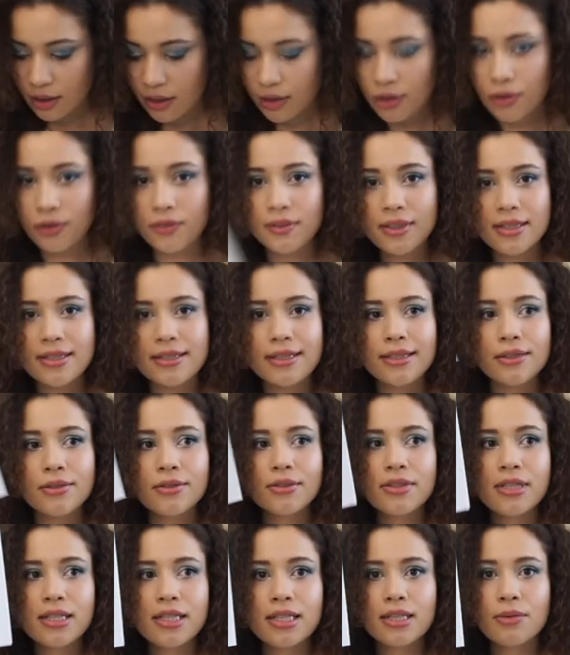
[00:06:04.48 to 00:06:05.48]
Got this little
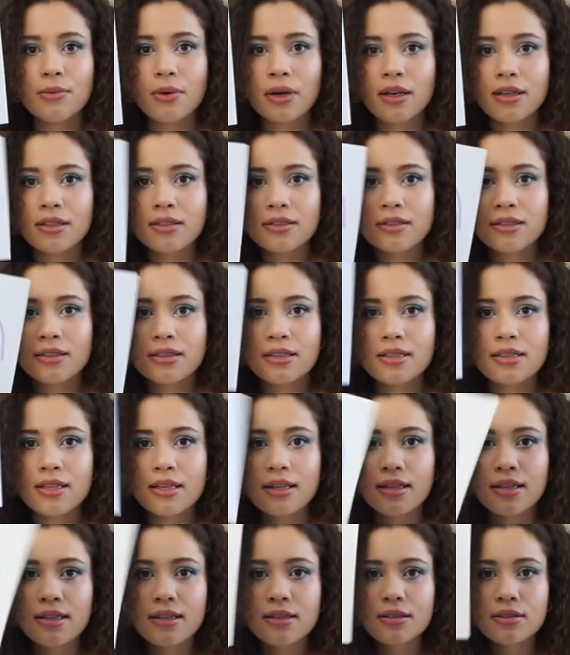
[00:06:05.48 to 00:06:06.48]
diddy one. It's
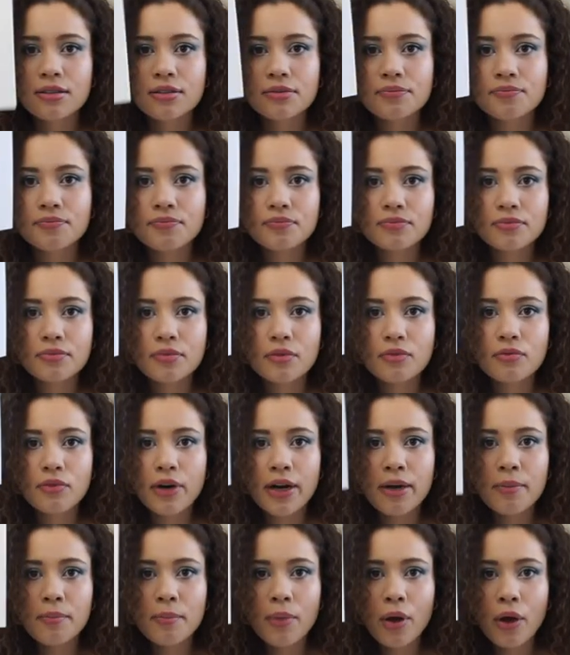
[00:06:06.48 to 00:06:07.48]
like a little
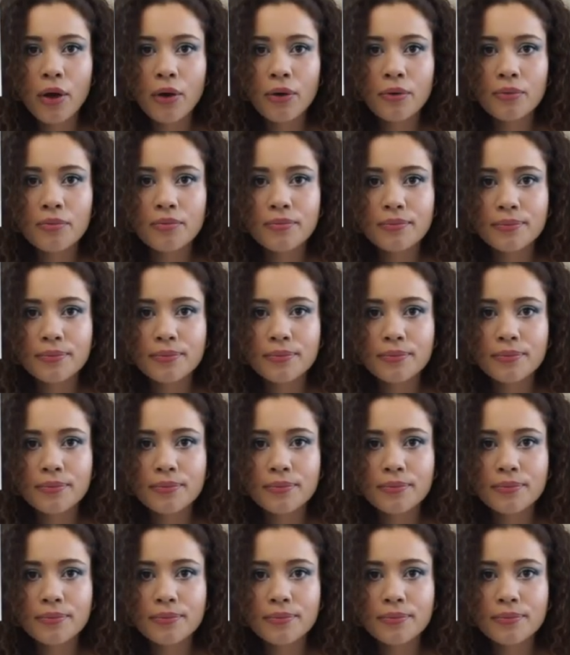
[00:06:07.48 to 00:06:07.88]
rainbow.